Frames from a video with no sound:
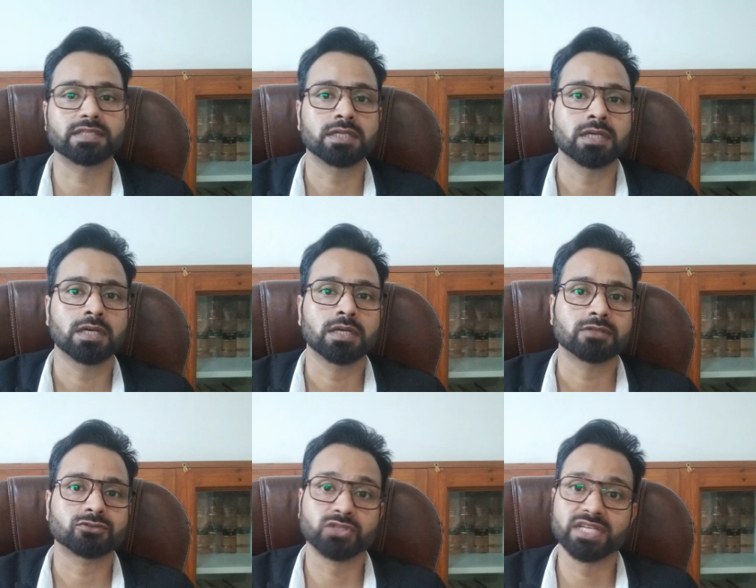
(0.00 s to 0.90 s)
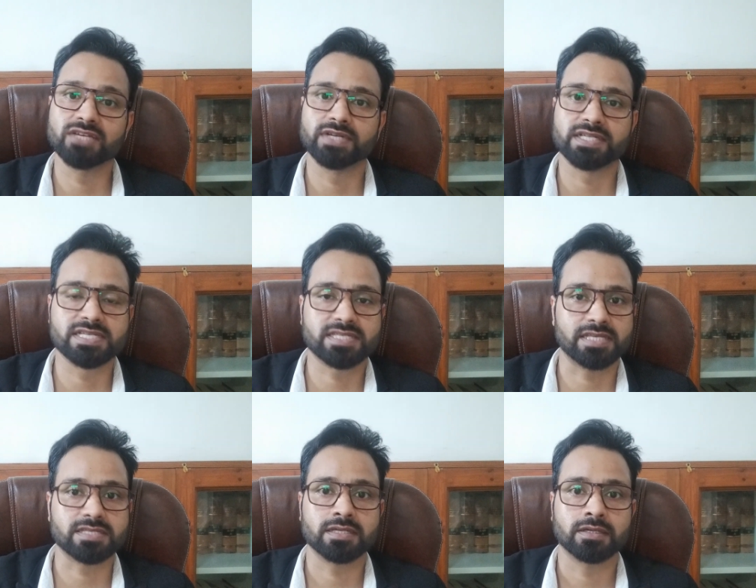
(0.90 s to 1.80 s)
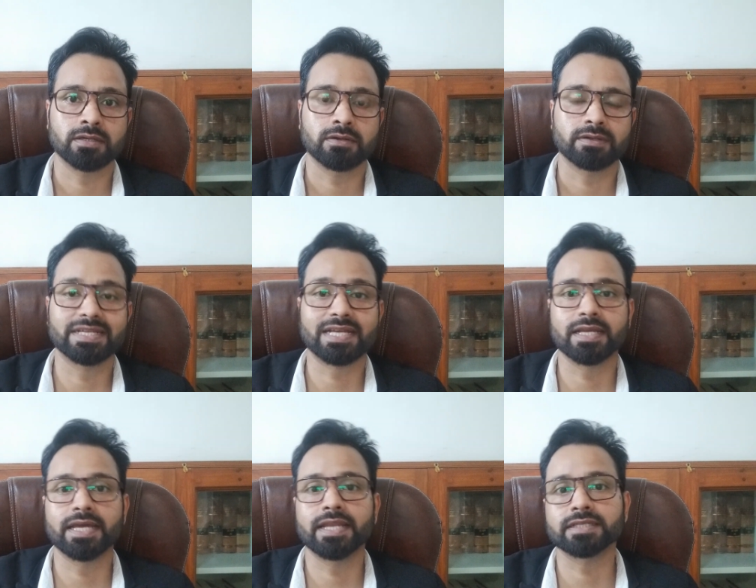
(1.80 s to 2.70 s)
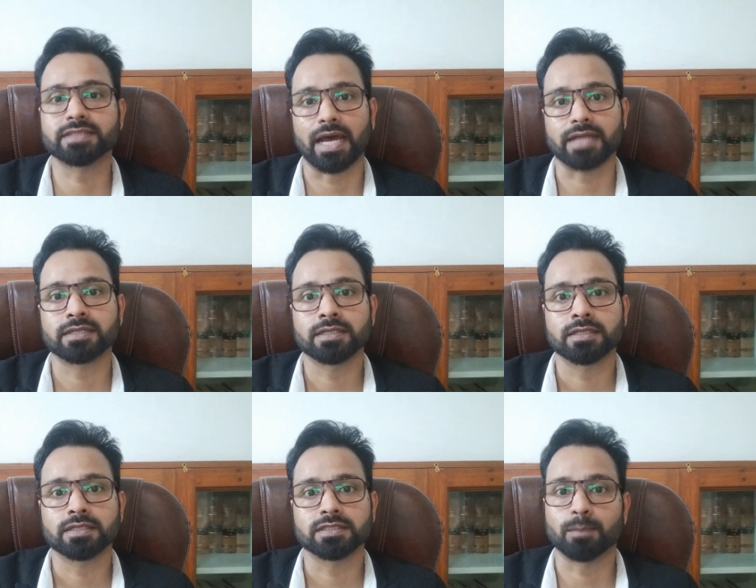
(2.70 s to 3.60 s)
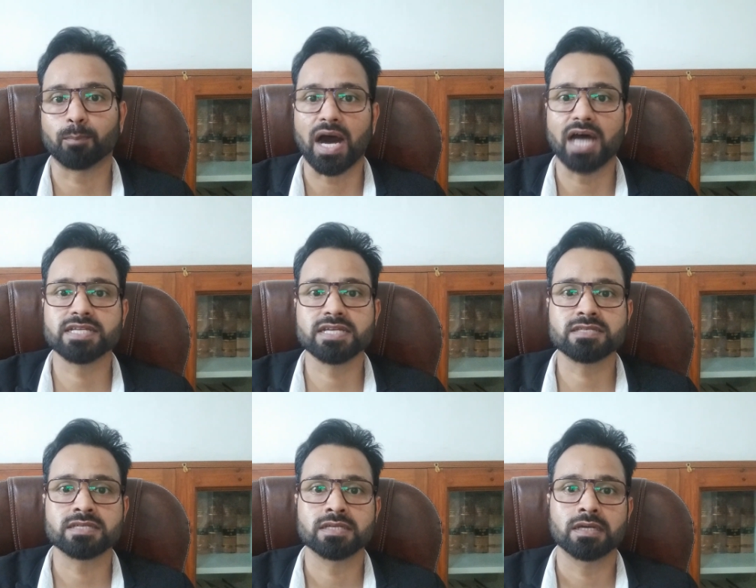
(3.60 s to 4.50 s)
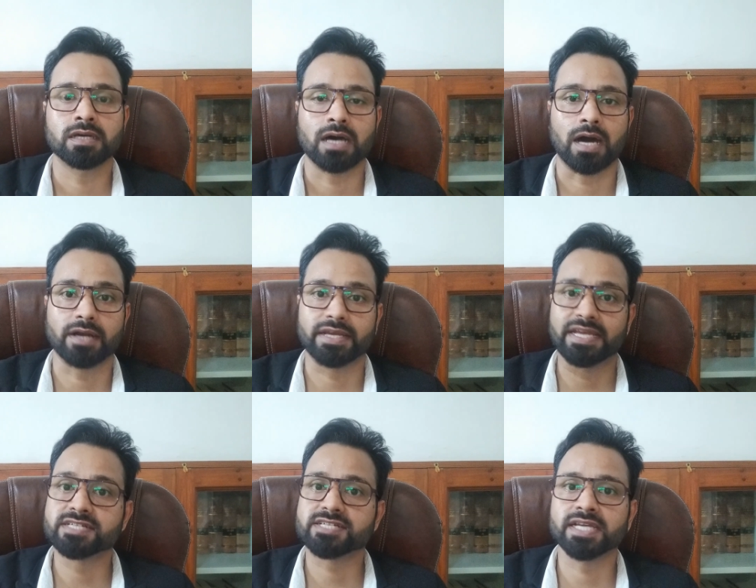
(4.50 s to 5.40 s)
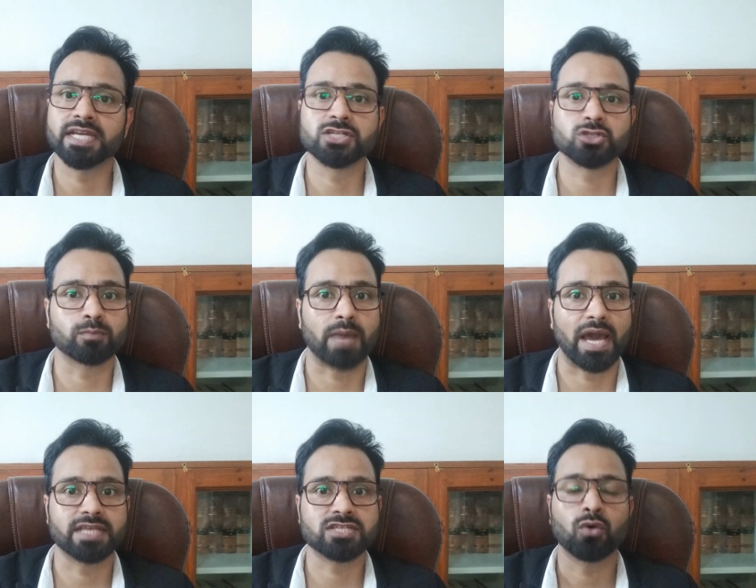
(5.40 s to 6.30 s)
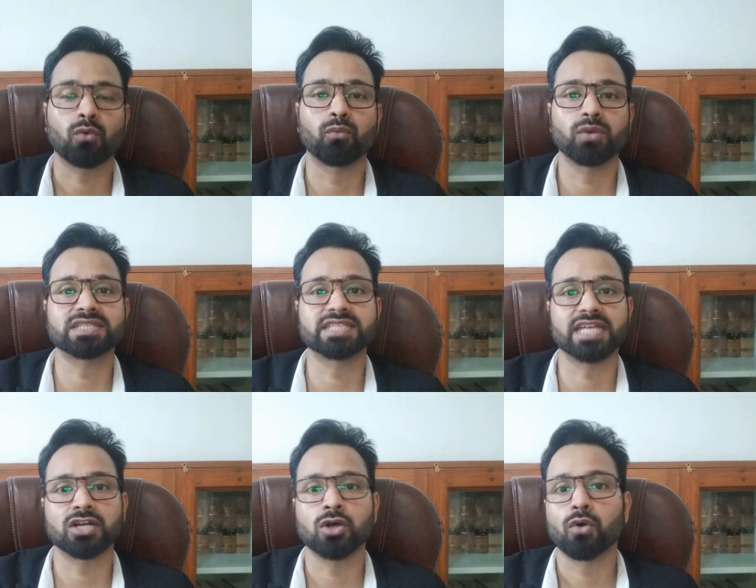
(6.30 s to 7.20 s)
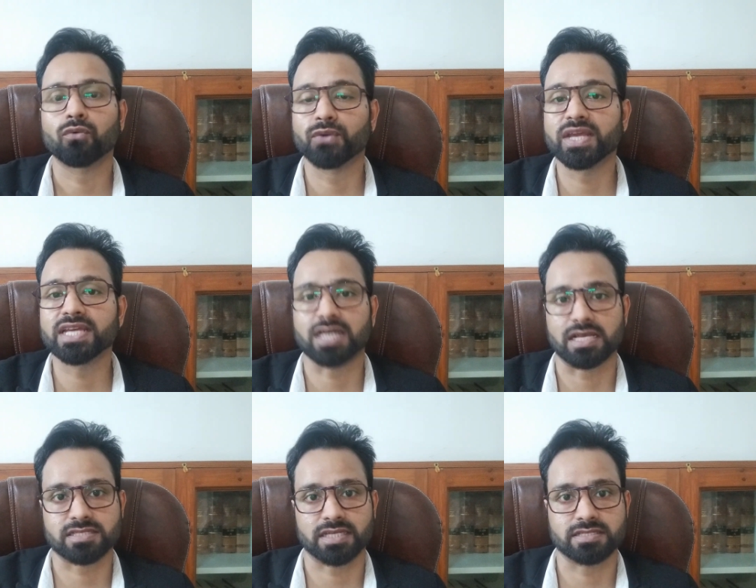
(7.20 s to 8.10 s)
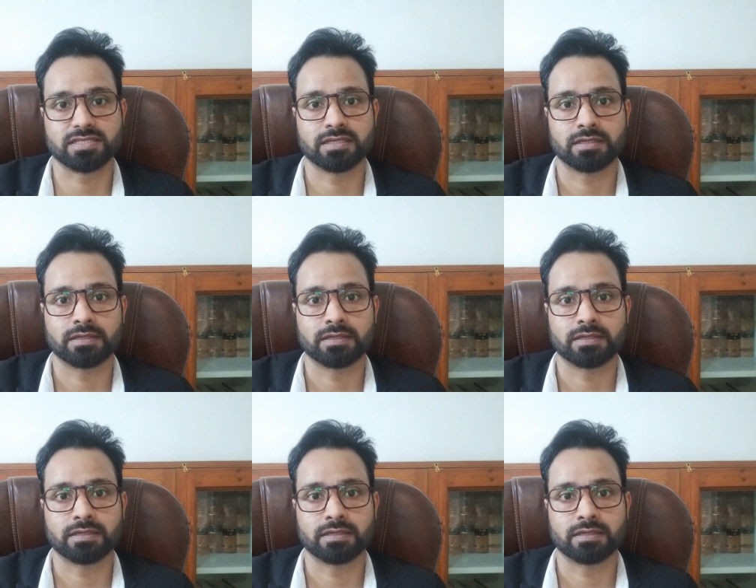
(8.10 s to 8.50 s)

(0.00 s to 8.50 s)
with 3 witnesses declaring that the parties are entering into marriage with their free consents.